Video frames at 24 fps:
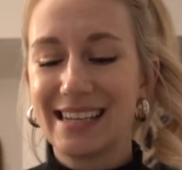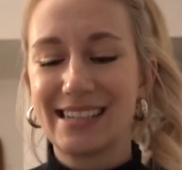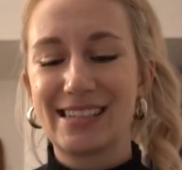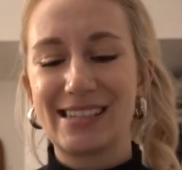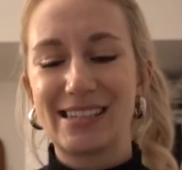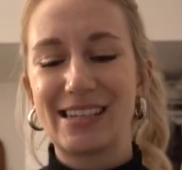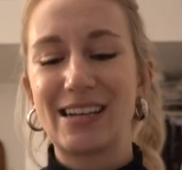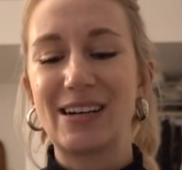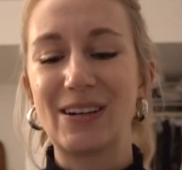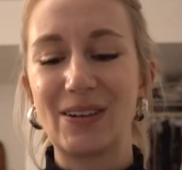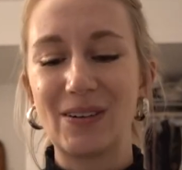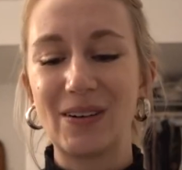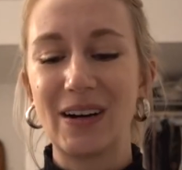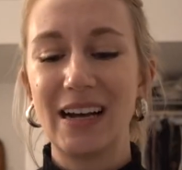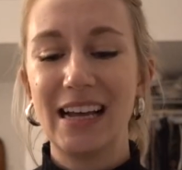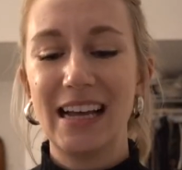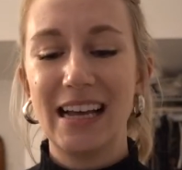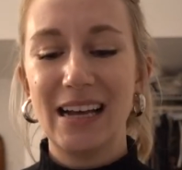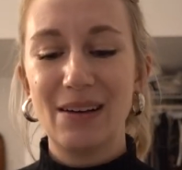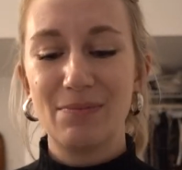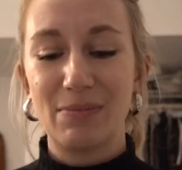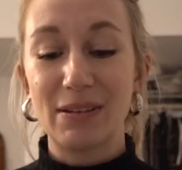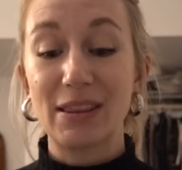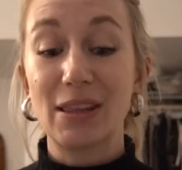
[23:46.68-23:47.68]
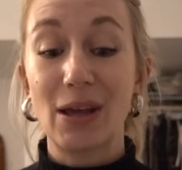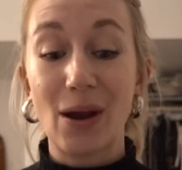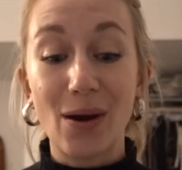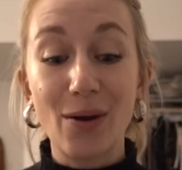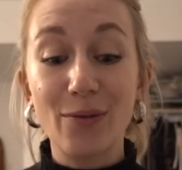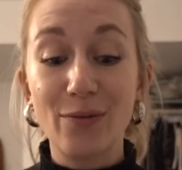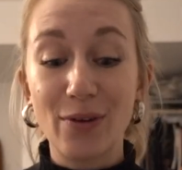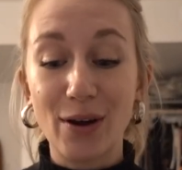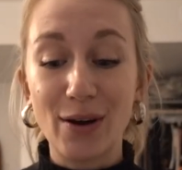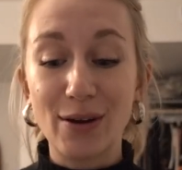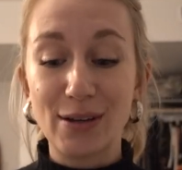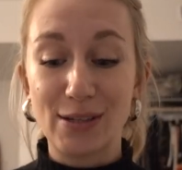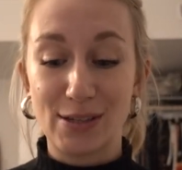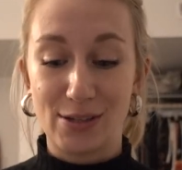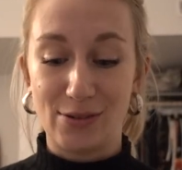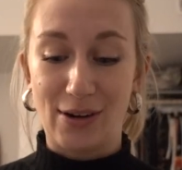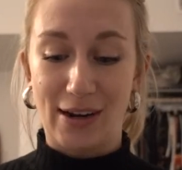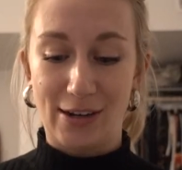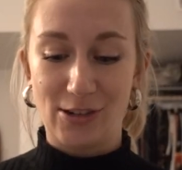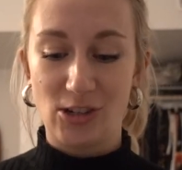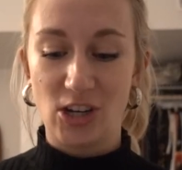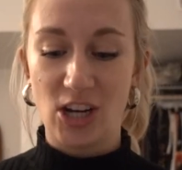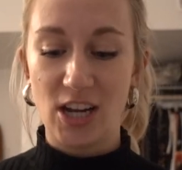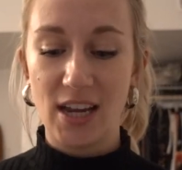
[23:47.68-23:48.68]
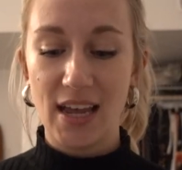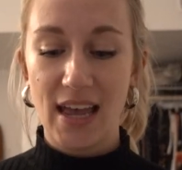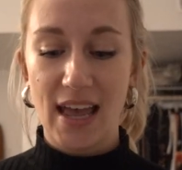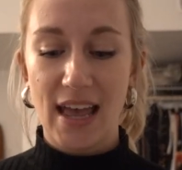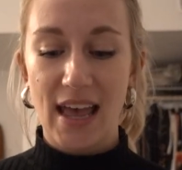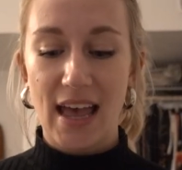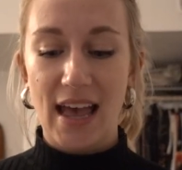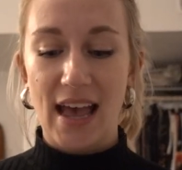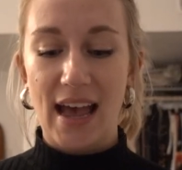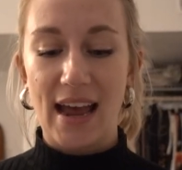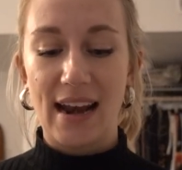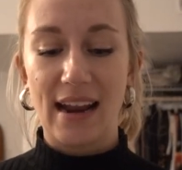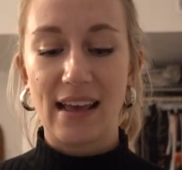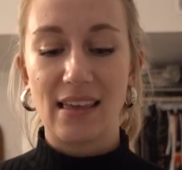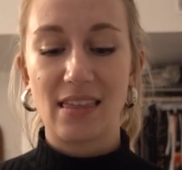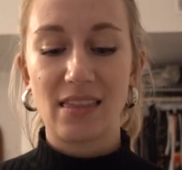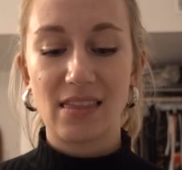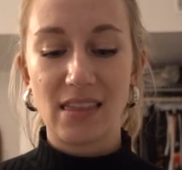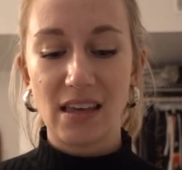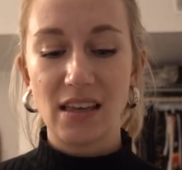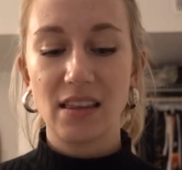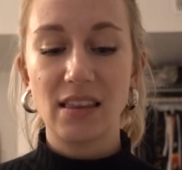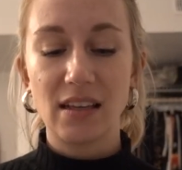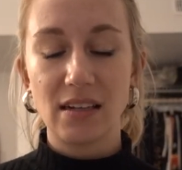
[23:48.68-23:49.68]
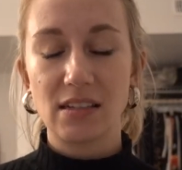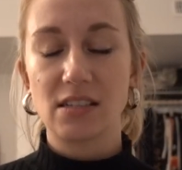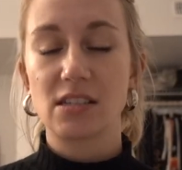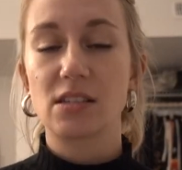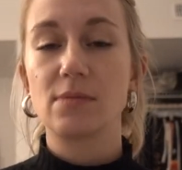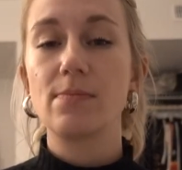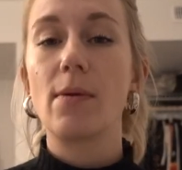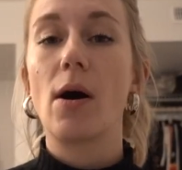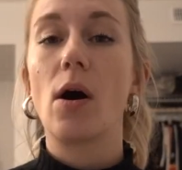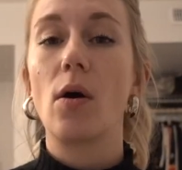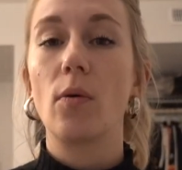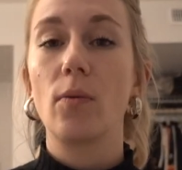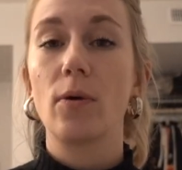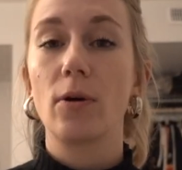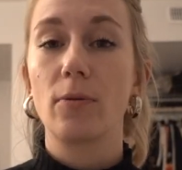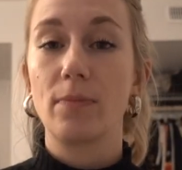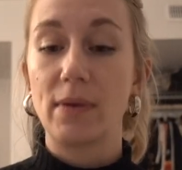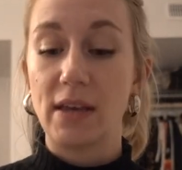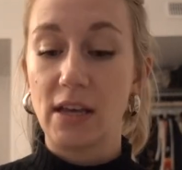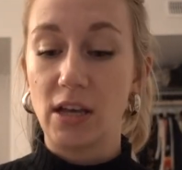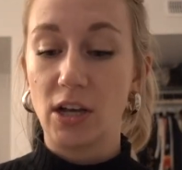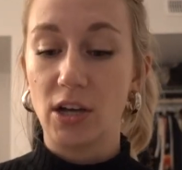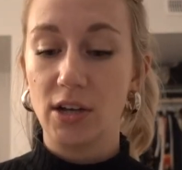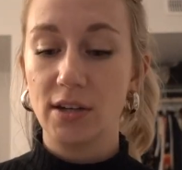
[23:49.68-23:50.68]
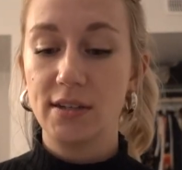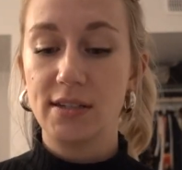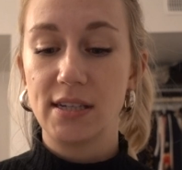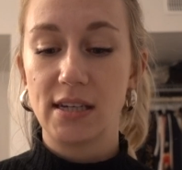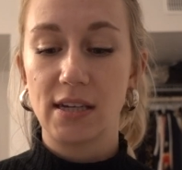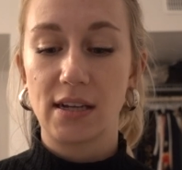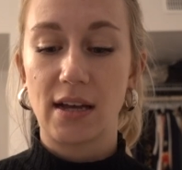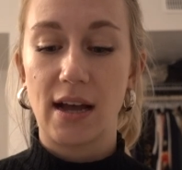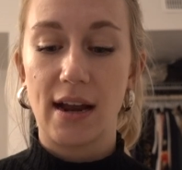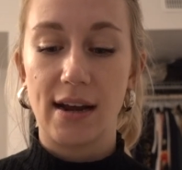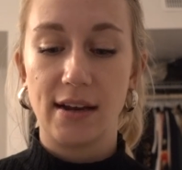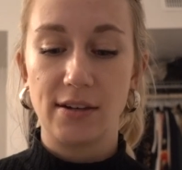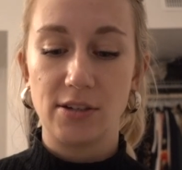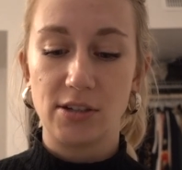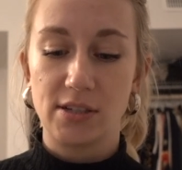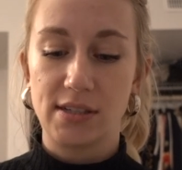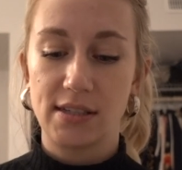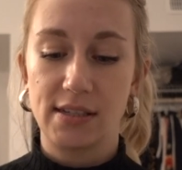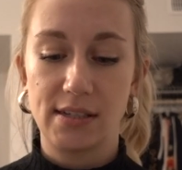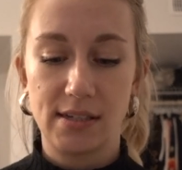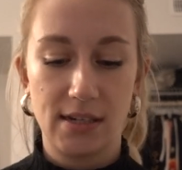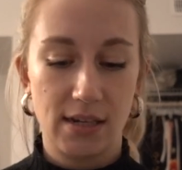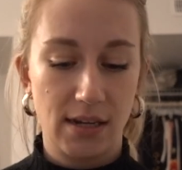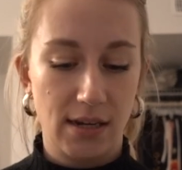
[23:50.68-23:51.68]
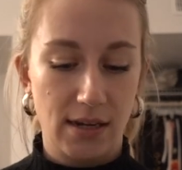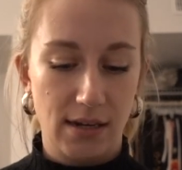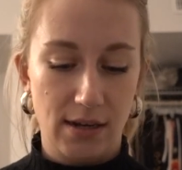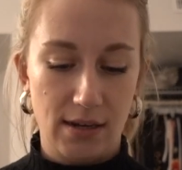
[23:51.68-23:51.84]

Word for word: so, but they are very stretchy, and I think that small will be good to kind of just,